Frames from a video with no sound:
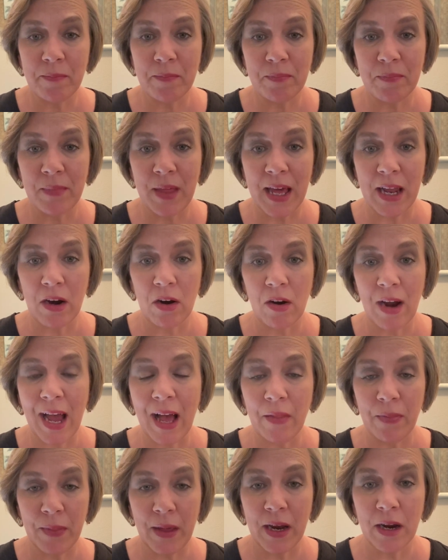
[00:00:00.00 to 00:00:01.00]
that are
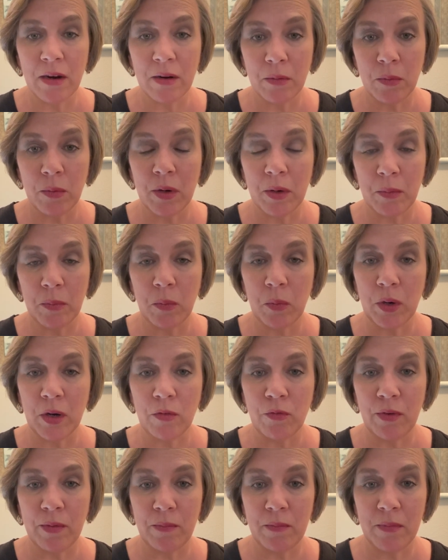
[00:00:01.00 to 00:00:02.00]
out there
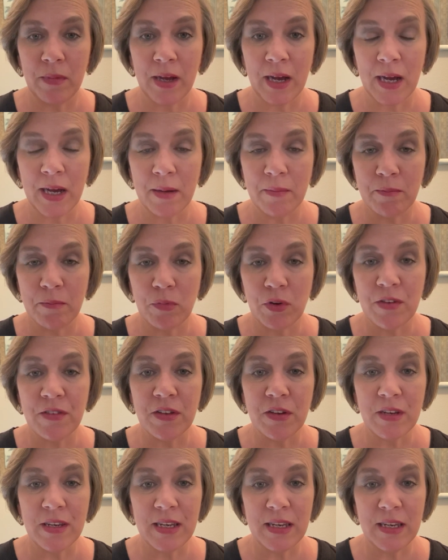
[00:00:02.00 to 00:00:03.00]
where
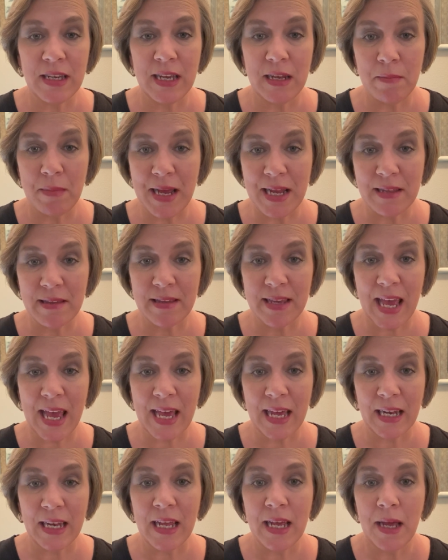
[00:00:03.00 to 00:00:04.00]
prison inmates
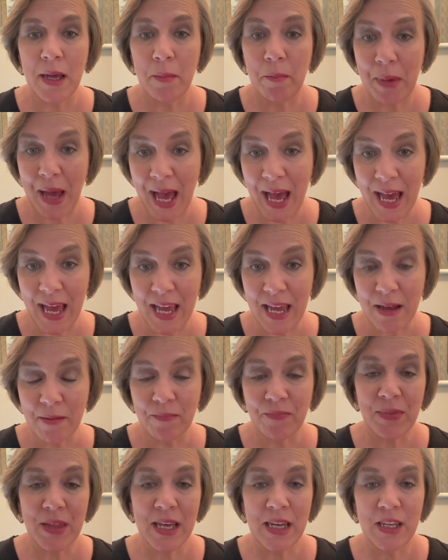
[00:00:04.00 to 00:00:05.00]
can pay
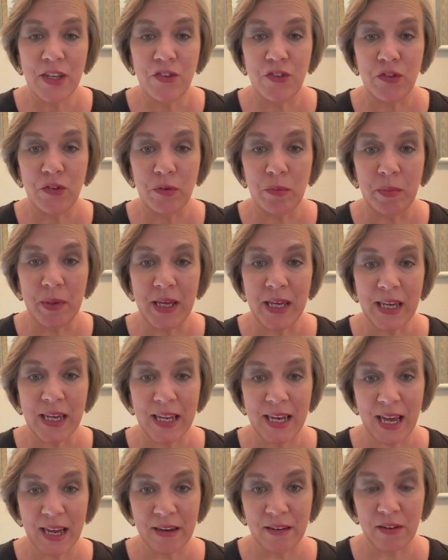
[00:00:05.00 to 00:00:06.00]
to be
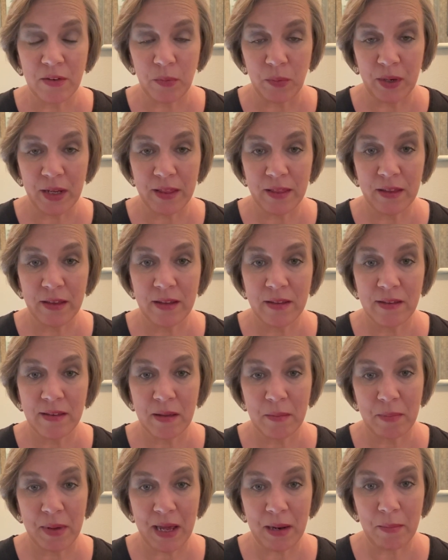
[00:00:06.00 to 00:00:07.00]
connected with
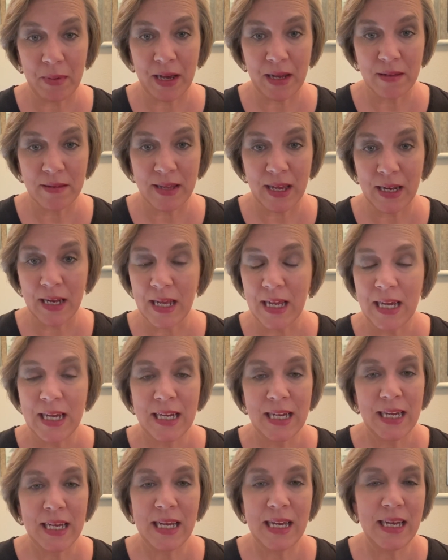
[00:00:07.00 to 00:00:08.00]
some pen pals. And
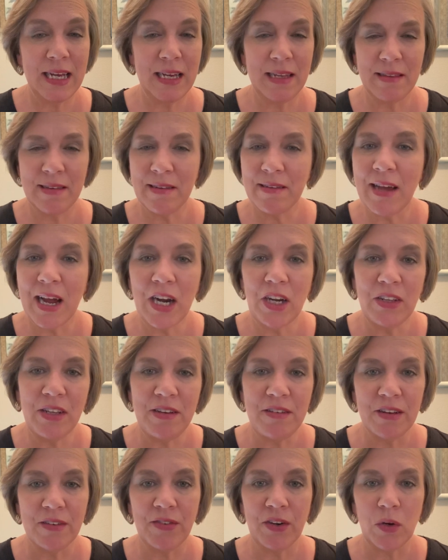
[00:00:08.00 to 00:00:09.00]
it's entirely
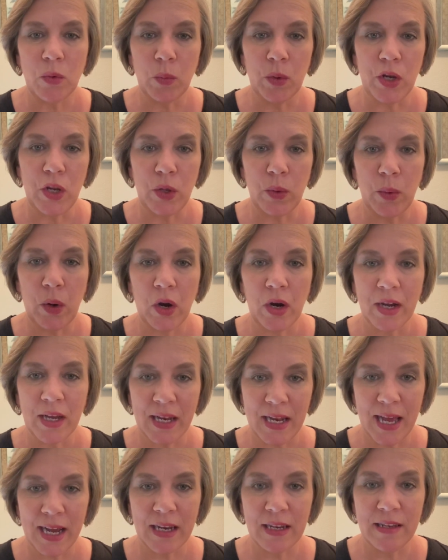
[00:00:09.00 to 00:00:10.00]
different when you are
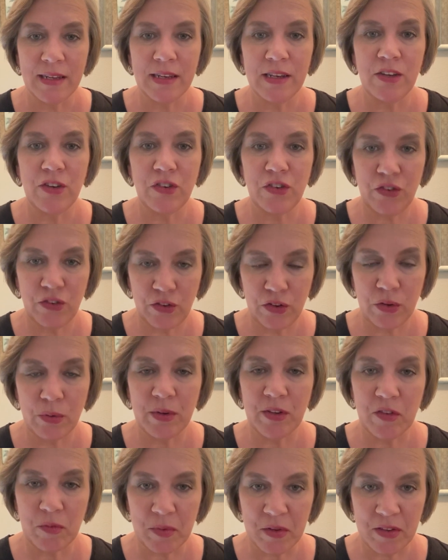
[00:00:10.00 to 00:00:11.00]
connected to
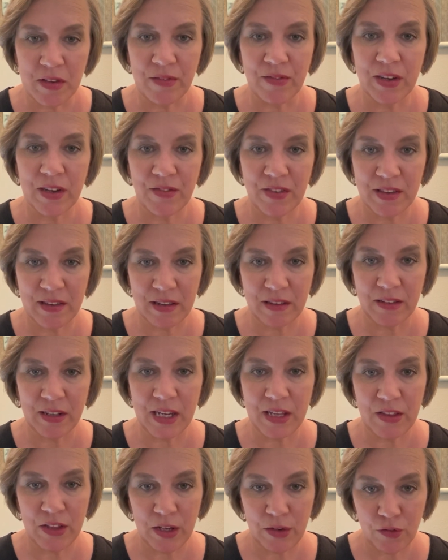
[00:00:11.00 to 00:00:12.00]
a specific
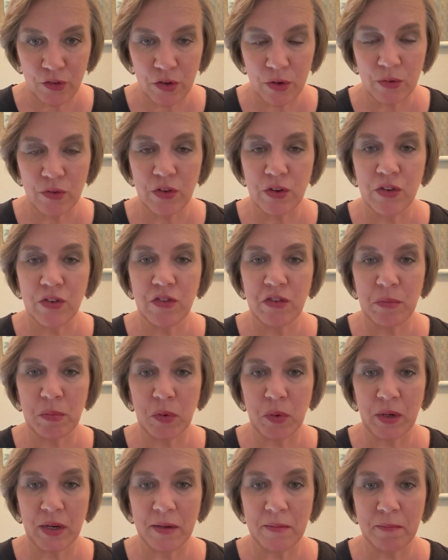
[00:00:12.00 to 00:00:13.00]
facility that you've chosen to
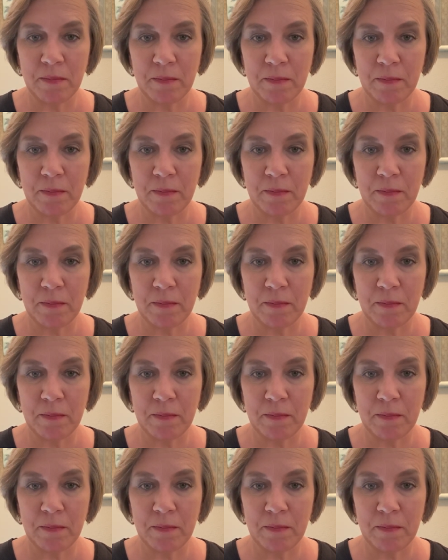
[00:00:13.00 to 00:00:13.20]
support,